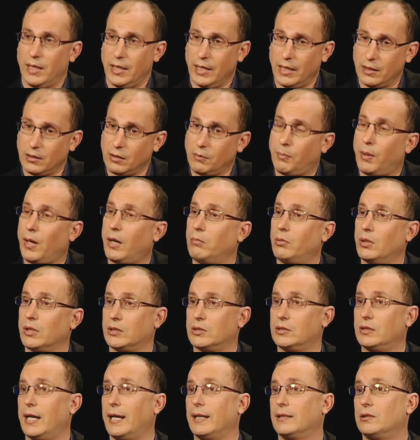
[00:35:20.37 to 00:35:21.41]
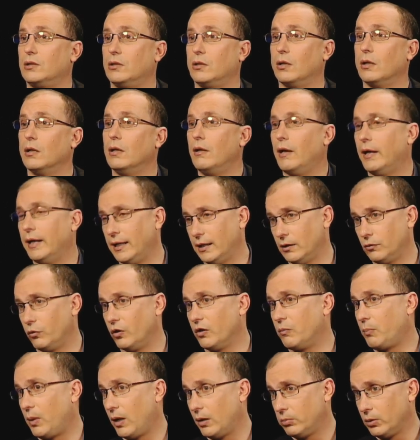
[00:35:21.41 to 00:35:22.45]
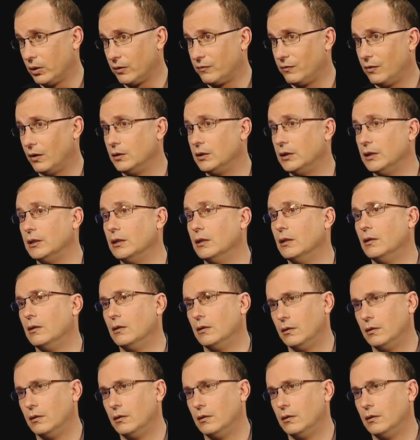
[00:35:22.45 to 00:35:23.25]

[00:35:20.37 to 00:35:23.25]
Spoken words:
in the public sector and with public funding,